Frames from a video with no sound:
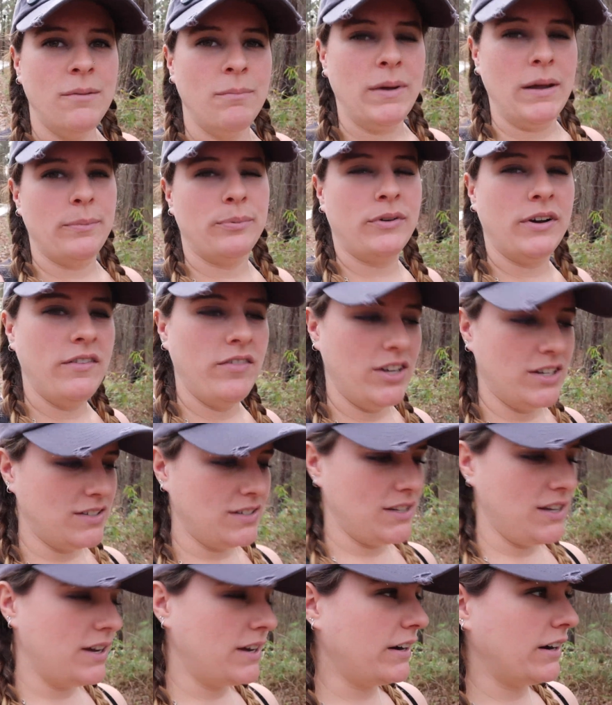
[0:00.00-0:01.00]
my
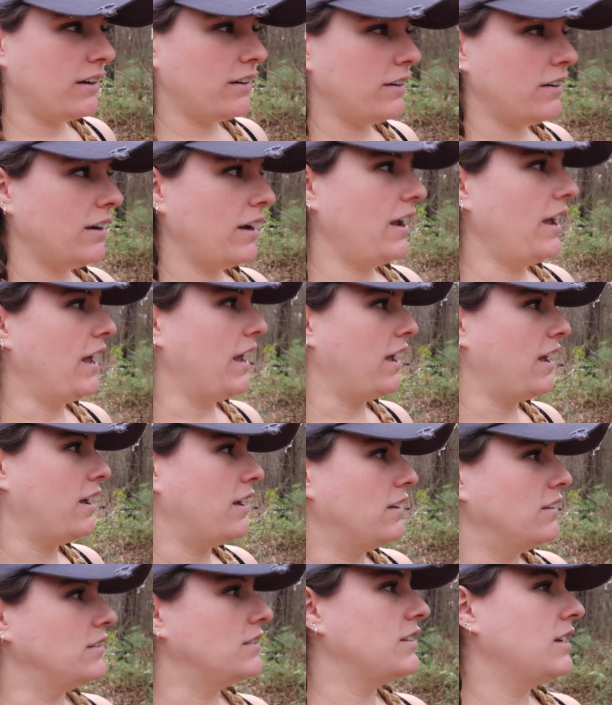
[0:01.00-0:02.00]
previous year
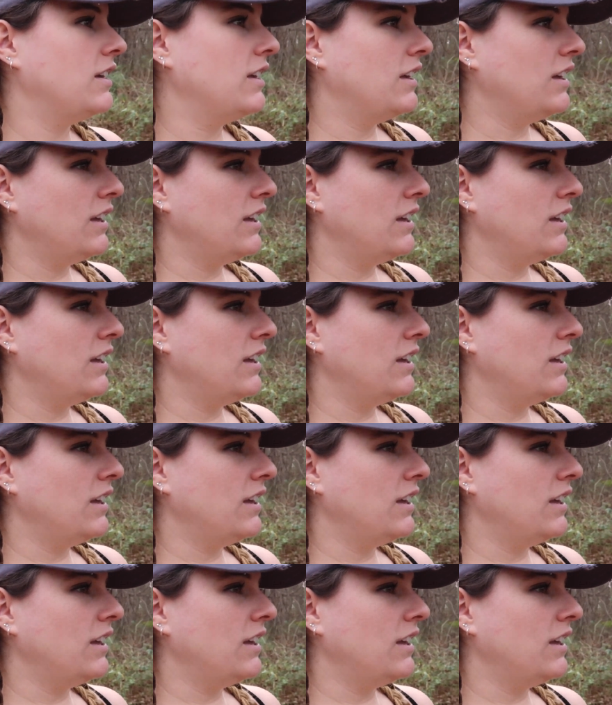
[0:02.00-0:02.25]
and